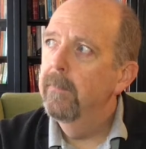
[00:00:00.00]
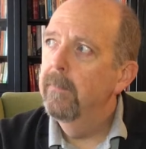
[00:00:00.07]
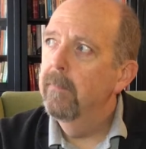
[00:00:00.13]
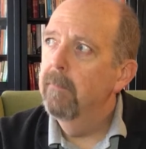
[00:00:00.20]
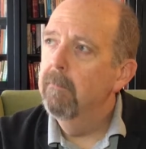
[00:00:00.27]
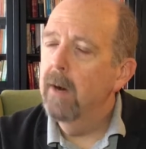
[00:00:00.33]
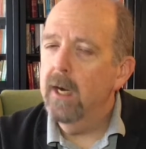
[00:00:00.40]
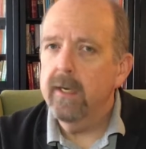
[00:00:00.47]

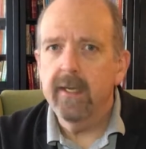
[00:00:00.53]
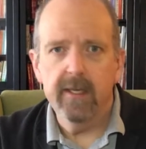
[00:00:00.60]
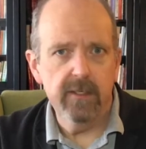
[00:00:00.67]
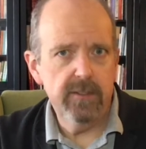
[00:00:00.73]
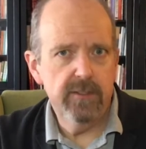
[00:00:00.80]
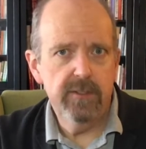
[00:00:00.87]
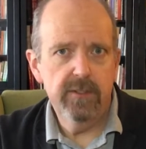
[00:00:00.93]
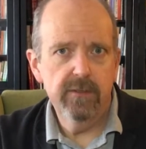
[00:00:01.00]

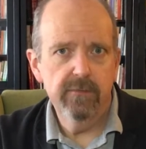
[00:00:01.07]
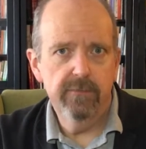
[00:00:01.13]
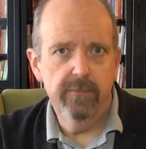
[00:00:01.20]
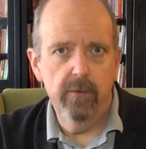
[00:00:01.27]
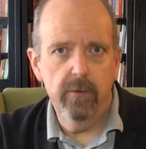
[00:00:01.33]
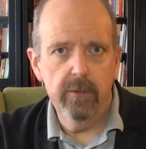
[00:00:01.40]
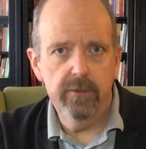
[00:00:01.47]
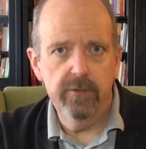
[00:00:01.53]
markets
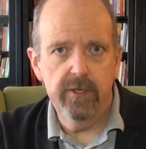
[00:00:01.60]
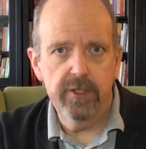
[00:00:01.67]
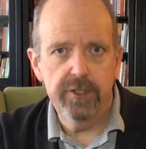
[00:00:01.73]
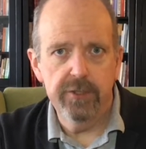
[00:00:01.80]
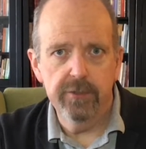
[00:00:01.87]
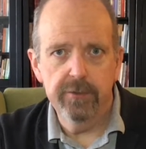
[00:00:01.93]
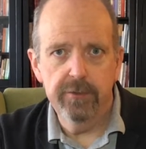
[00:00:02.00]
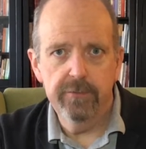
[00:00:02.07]
for
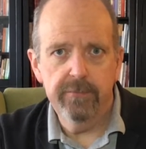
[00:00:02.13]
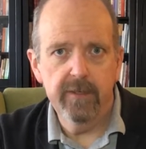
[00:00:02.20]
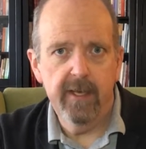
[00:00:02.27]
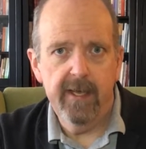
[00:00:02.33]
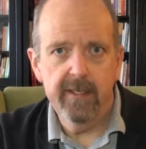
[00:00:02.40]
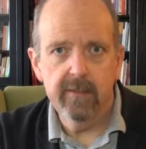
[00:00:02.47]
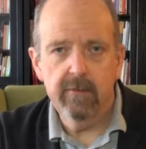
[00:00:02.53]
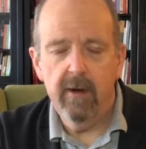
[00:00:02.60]
traditional
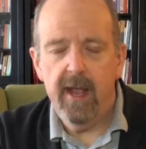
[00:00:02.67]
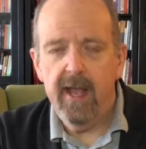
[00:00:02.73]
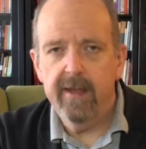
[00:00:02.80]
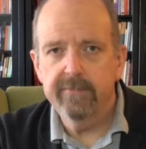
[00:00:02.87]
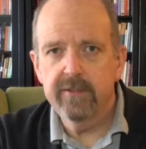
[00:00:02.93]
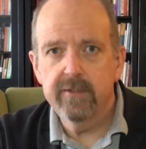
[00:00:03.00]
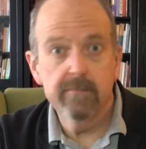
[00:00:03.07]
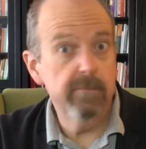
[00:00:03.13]
Newfoundland
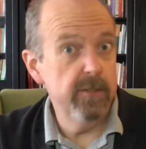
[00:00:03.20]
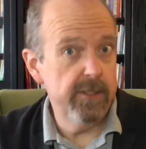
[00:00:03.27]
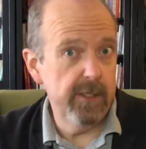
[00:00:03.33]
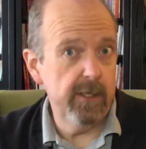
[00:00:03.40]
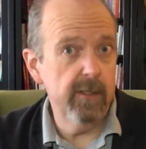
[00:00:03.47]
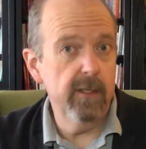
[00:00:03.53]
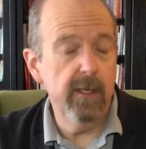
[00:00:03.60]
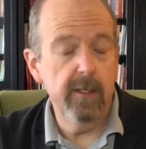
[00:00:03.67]
crafts,
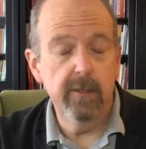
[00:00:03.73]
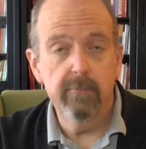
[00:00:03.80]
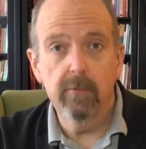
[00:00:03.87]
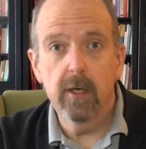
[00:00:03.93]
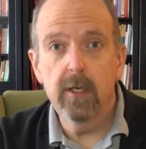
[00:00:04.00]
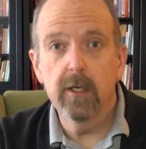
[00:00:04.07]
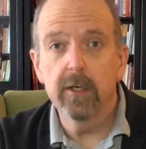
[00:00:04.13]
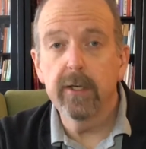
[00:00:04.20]
particularly
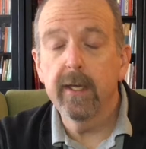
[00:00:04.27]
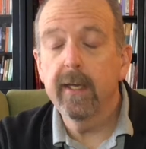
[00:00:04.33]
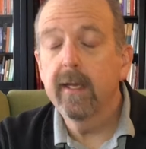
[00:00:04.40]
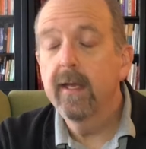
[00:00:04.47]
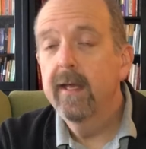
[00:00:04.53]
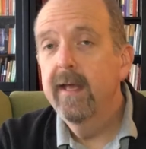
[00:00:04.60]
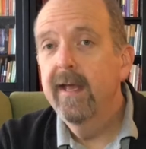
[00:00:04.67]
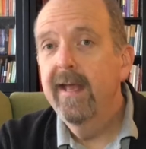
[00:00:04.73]
rug hooking.
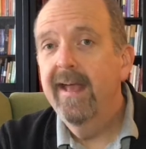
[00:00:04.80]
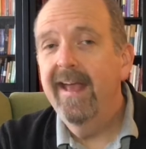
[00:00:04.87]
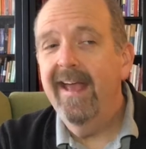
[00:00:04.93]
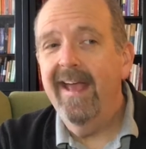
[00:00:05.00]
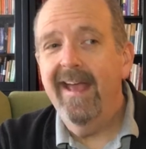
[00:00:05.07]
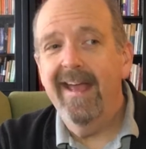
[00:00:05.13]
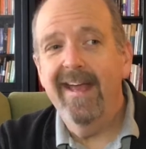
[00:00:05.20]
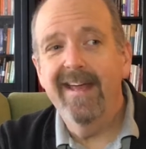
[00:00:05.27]

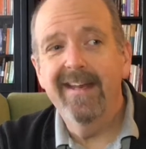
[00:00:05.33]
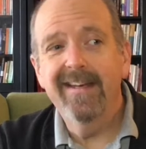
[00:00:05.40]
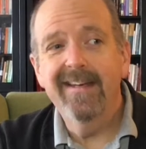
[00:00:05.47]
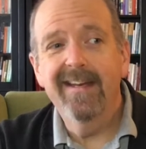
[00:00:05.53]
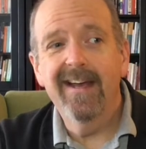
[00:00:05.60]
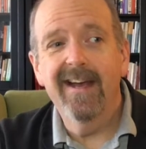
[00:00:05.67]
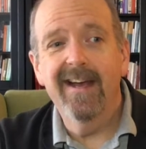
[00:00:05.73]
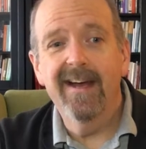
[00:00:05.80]

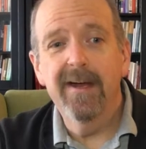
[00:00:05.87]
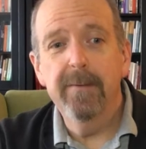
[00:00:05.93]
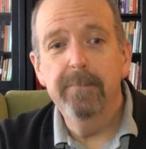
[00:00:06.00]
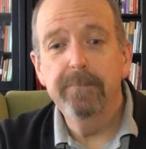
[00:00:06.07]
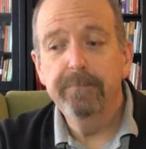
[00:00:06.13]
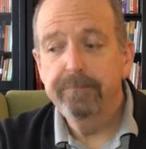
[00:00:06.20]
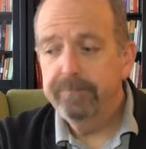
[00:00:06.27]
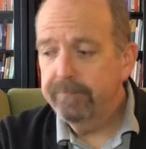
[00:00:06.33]
And
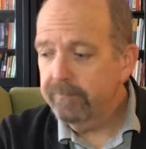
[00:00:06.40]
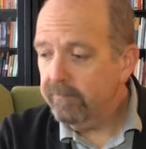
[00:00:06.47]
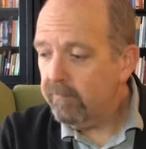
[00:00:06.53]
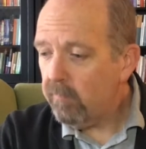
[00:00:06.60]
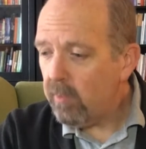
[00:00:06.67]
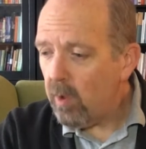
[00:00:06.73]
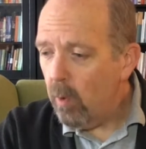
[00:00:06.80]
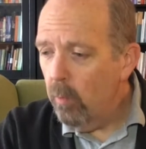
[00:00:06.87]

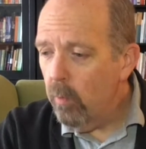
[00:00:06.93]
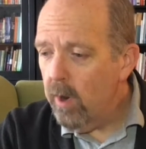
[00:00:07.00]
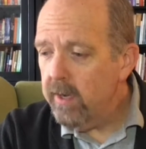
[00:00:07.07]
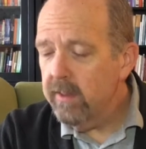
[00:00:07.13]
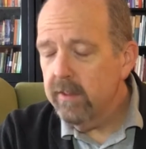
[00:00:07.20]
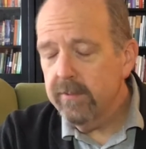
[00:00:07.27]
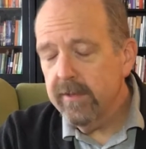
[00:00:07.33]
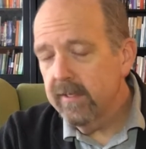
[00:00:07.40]
one
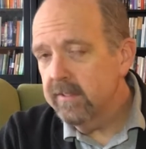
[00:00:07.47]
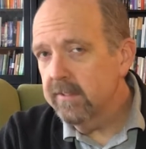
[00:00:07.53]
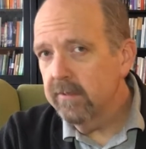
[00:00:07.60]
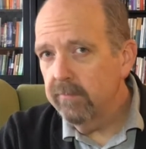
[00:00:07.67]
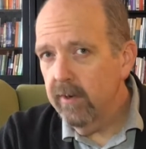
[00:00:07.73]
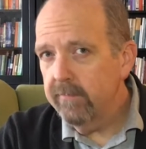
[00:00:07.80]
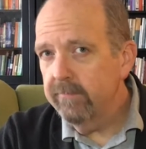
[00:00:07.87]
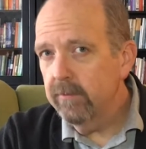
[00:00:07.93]
of the things that the
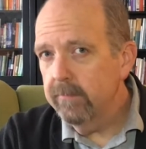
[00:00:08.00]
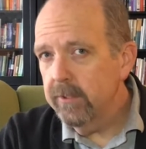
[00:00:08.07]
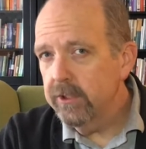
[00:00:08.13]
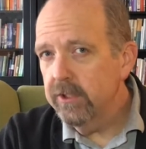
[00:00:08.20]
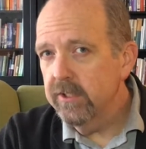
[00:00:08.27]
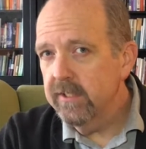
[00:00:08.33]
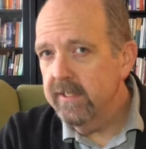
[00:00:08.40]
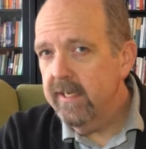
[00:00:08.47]
Grenfell
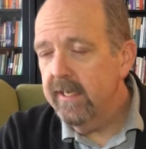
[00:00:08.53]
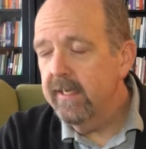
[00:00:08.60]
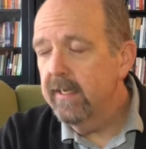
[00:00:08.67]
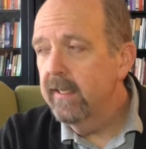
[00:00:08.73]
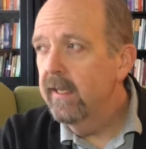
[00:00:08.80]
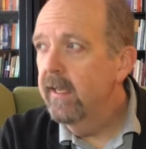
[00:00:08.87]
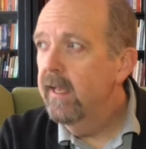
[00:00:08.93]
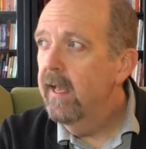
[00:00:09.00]
missions did,
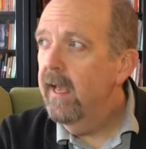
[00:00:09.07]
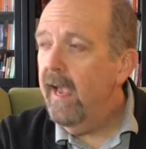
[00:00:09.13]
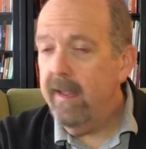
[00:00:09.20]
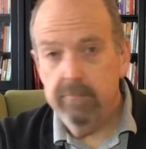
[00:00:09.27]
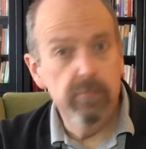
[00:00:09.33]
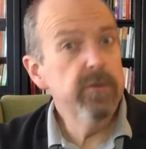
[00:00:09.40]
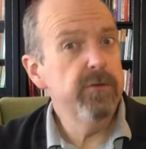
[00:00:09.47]
and which